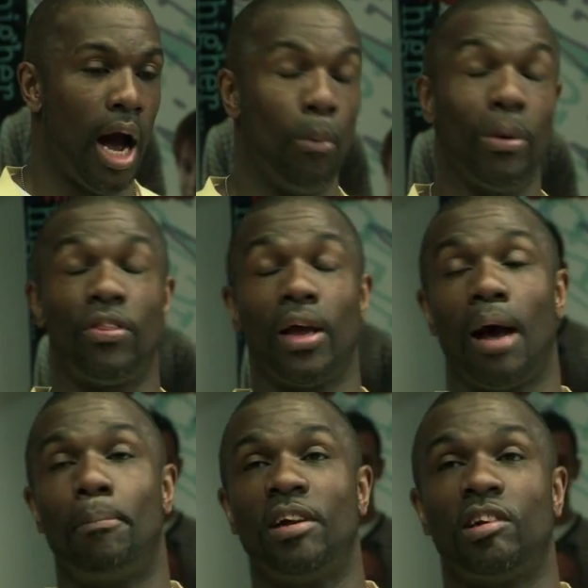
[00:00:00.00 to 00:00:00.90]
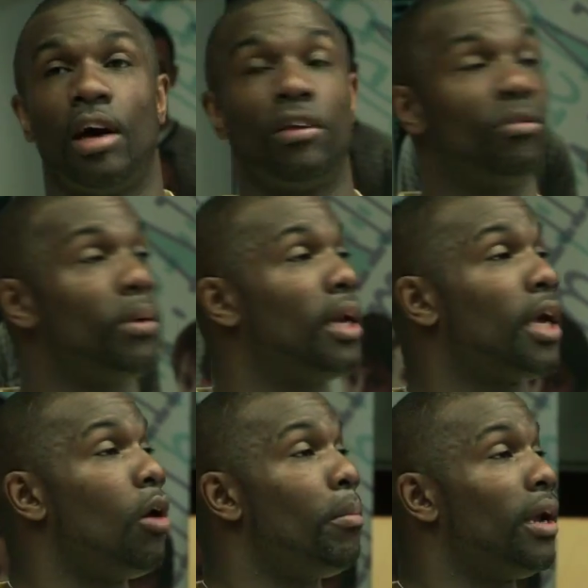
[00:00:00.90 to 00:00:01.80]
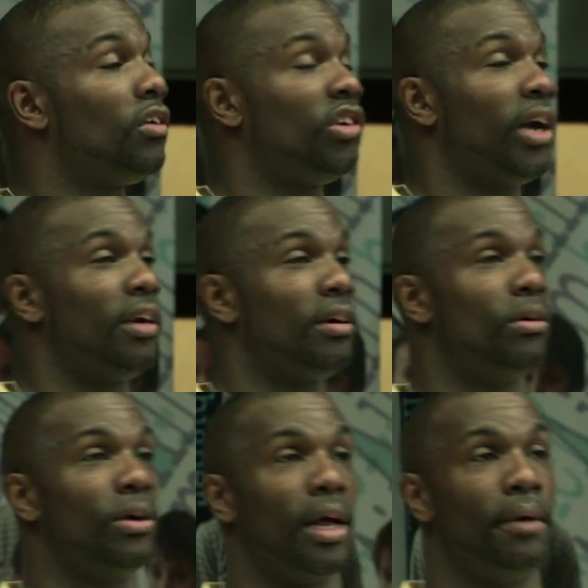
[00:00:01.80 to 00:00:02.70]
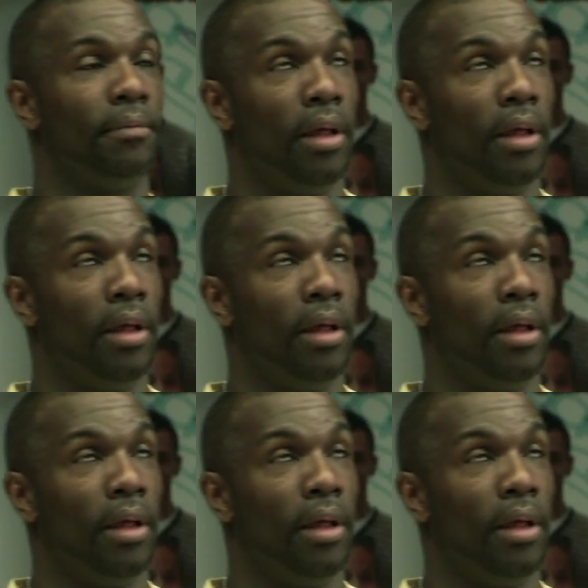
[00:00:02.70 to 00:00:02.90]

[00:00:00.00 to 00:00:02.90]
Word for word: and we think our best chance of winning a gold medal is to change our order.